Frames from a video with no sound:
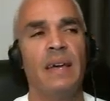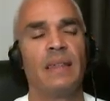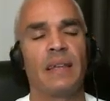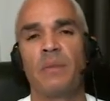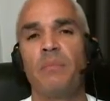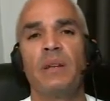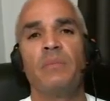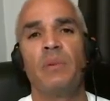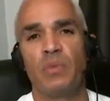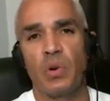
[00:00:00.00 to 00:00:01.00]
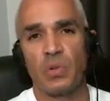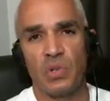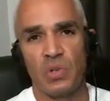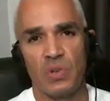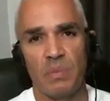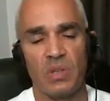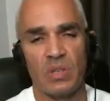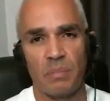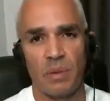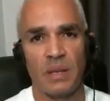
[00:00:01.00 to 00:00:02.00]
that the minimum dose you should be
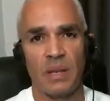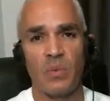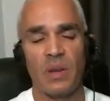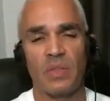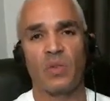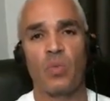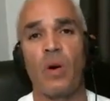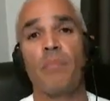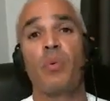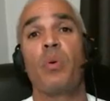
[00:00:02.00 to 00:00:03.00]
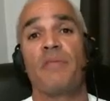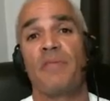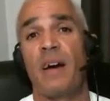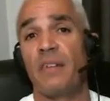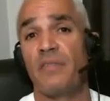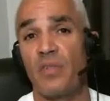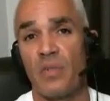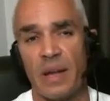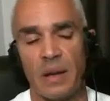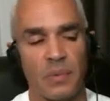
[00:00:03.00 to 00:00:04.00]
supplementing with is 1.5
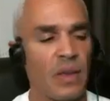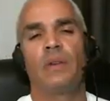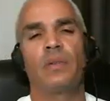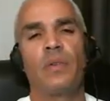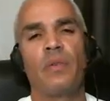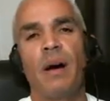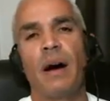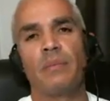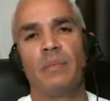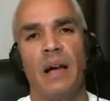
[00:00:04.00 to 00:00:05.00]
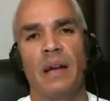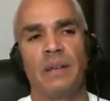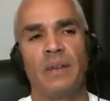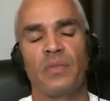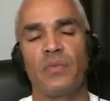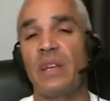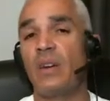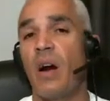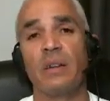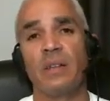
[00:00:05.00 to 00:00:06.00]
grams. So the bottom line is,
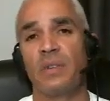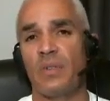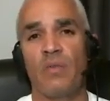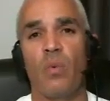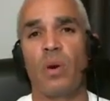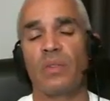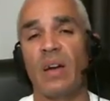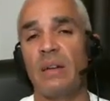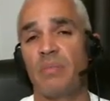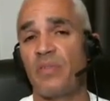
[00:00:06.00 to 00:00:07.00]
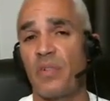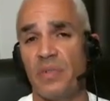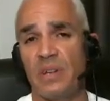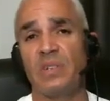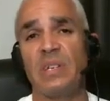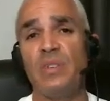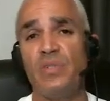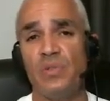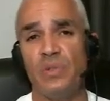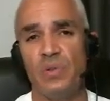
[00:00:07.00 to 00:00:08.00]
regardless of what type of creatine
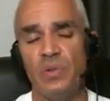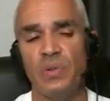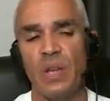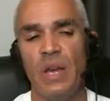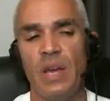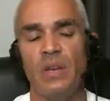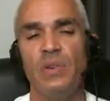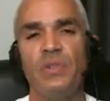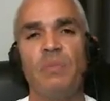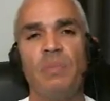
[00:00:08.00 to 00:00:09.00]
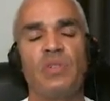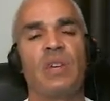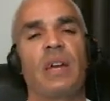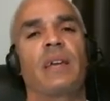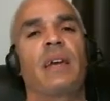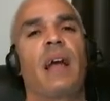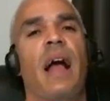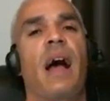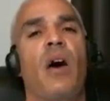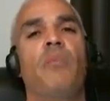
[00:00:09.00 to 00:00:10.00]
you use, you should be checking
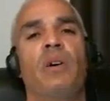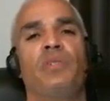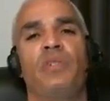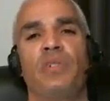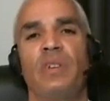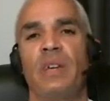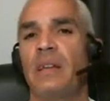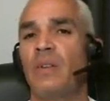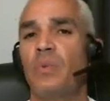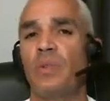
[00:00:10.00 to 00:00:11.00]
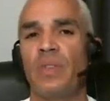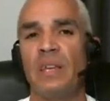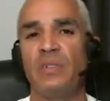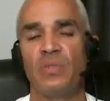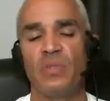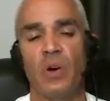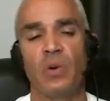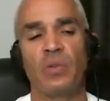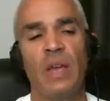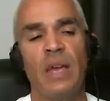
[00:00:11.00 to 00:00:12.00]
how much you're getting with each
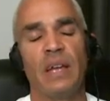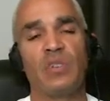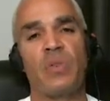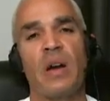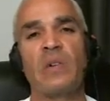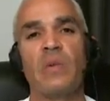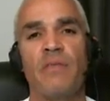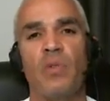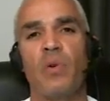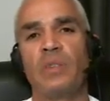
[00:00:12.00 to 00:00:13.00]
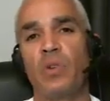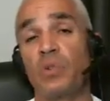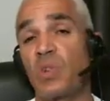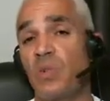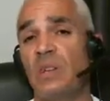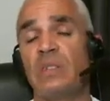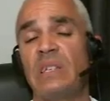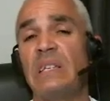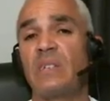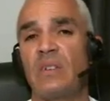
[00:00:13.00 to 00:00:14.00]
dose and try to avoid those
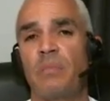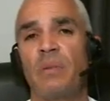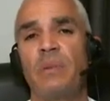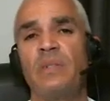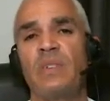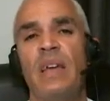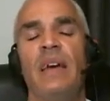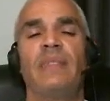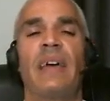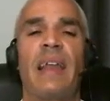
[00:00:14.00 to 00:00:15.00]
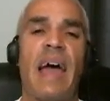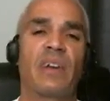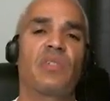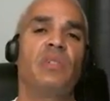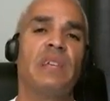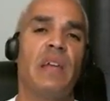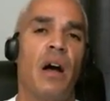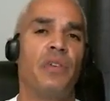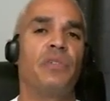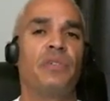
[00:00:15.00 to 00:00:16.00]
creatine supplements that actually
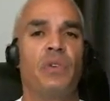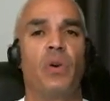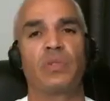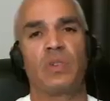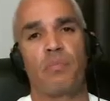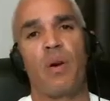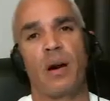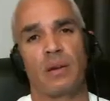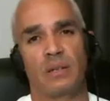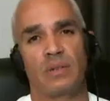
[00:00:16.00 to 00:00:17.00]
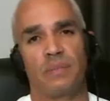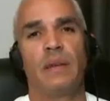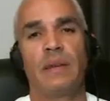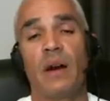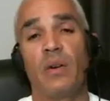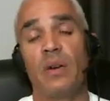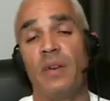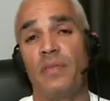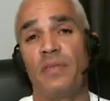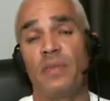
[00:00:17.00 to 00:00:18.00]
underdose their products. Now,
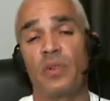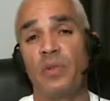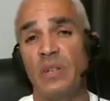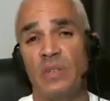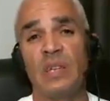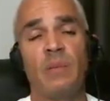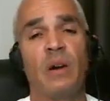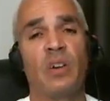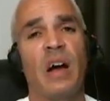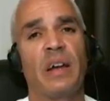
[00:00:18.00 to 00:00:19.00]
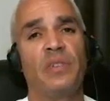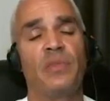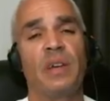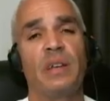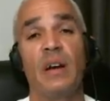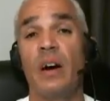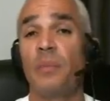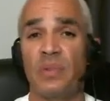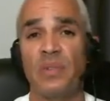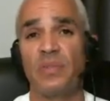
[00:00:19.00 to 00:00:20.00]
if creatine monohydrate
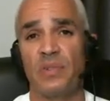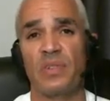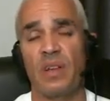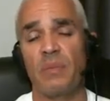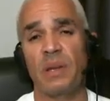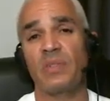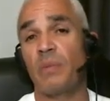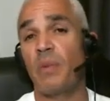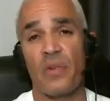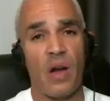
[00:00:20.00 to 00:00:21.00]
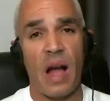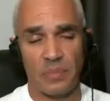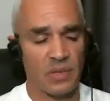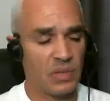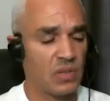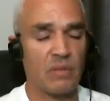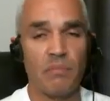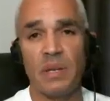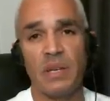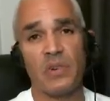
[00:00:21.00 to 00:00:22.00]
upsets your stomach, some other options
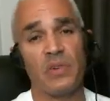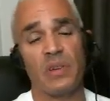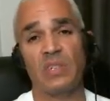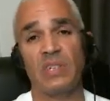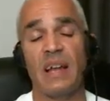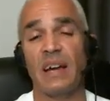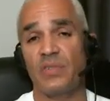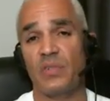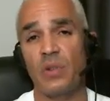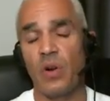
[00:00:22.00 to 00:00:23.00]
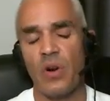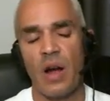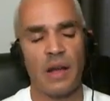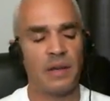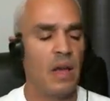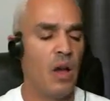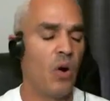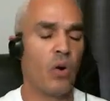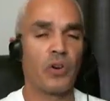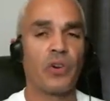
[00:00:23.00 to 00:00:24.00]
could be creatine hydrochloride
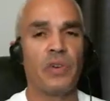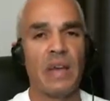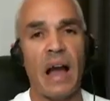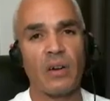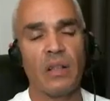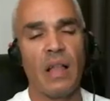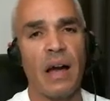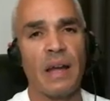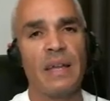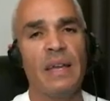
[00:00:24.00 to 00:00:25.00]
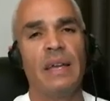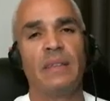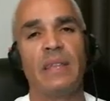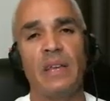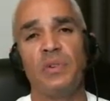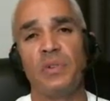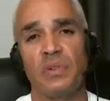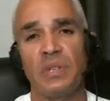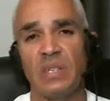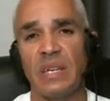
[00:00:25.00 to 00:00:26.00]
or Crealkaline. They
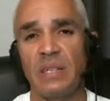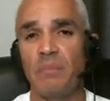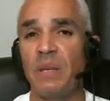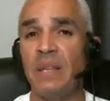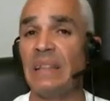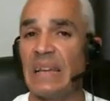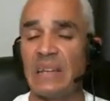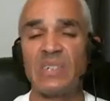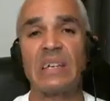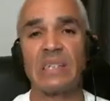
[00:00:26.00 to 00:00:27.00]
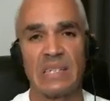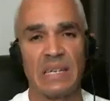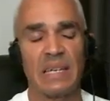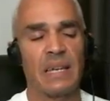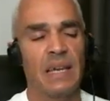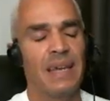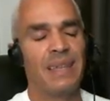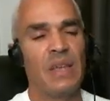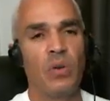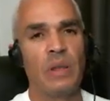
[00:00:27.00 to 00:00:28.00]
usually tend to be less acidic.
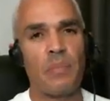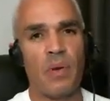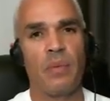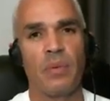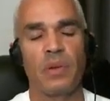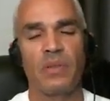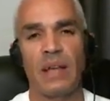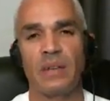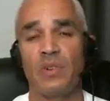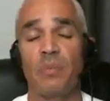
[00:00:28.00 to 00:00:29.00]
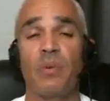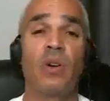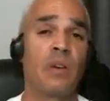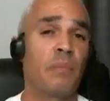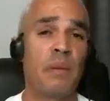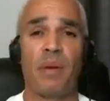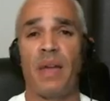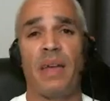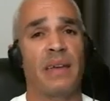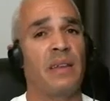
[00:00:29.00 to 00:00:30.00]
The only problem with that is you're going to be
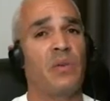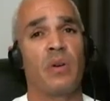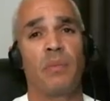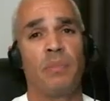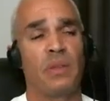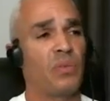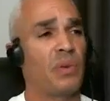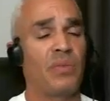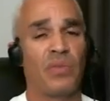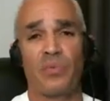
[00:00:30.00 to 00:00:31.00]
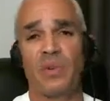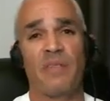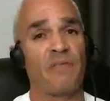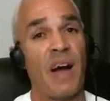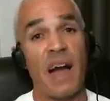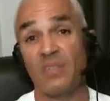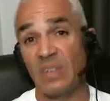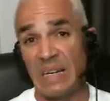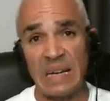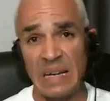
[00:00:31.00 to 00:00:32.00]
paying anywhere between 3 to 5
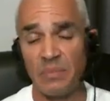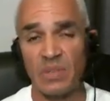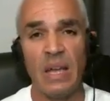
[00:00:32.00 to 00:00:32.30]
times